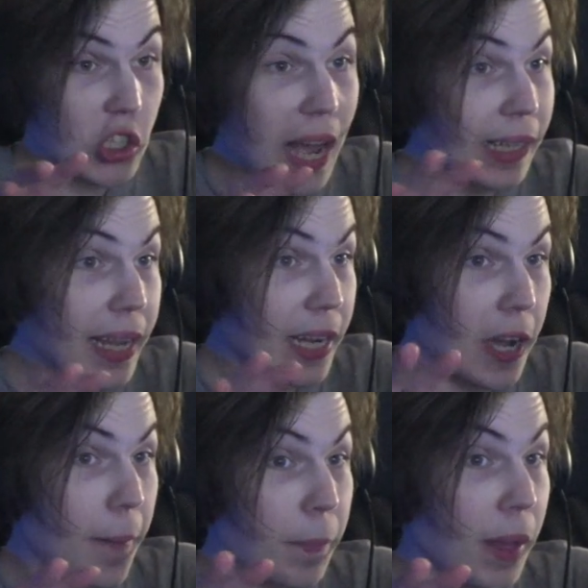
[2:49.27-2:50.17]
like
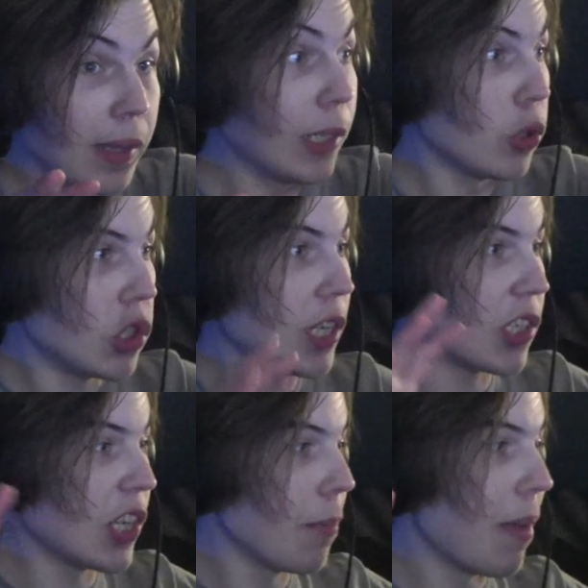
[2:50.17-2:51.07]
you see a
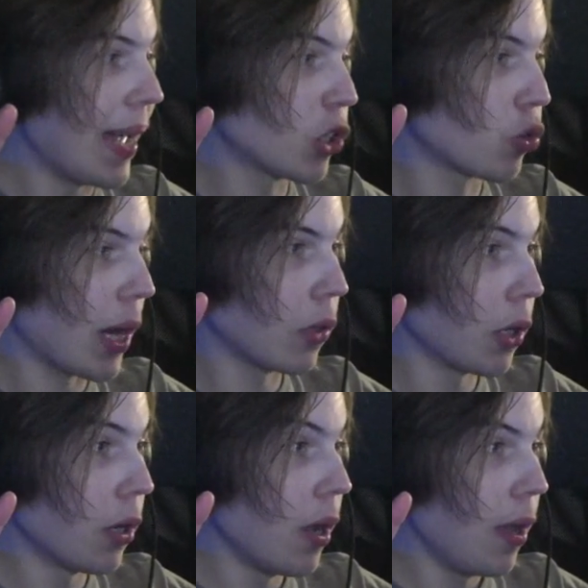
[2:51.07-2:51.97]
cinematic
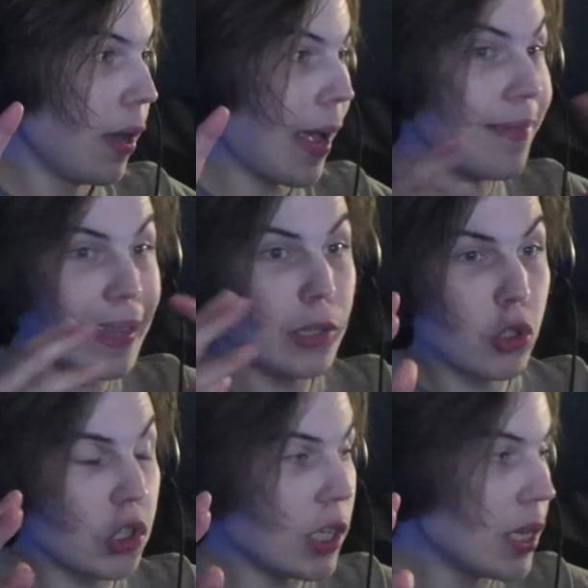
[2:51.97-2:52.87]
trailer and then you
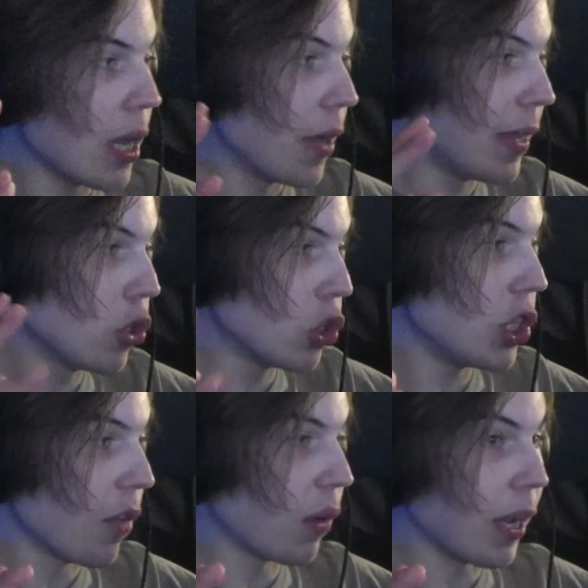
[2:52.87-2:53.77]
see the
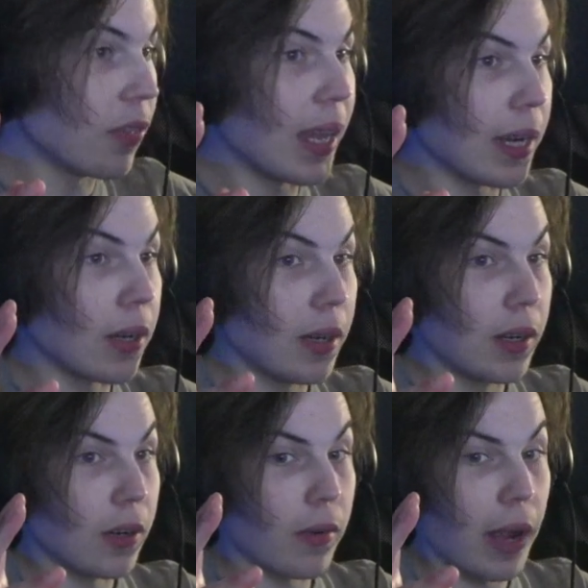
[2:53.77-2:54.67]
freaking thing,
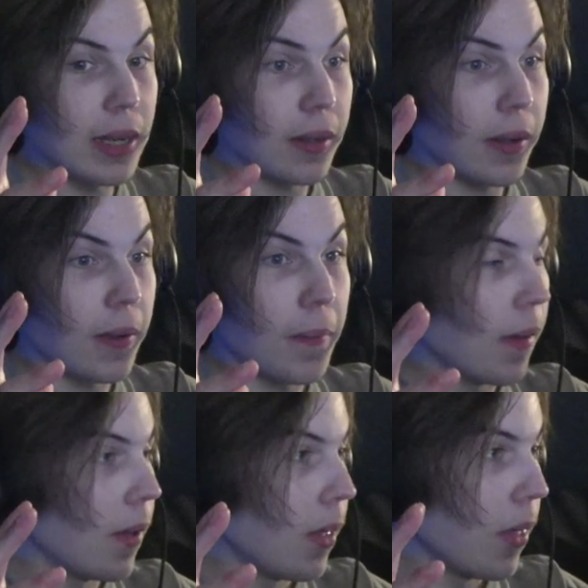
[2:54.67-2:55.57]
right?
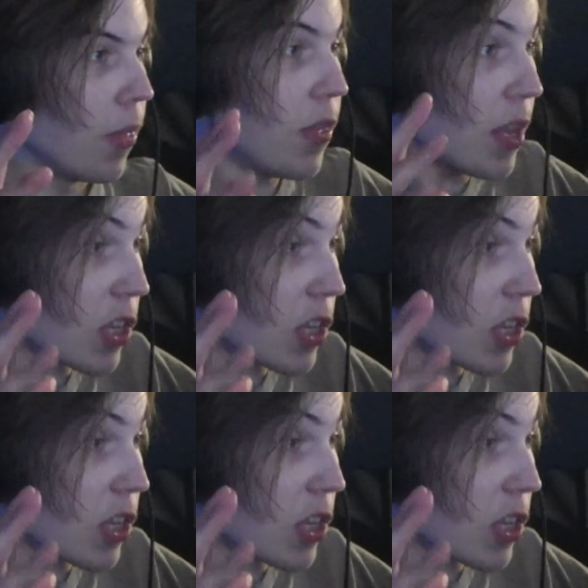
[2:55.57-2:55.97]
This is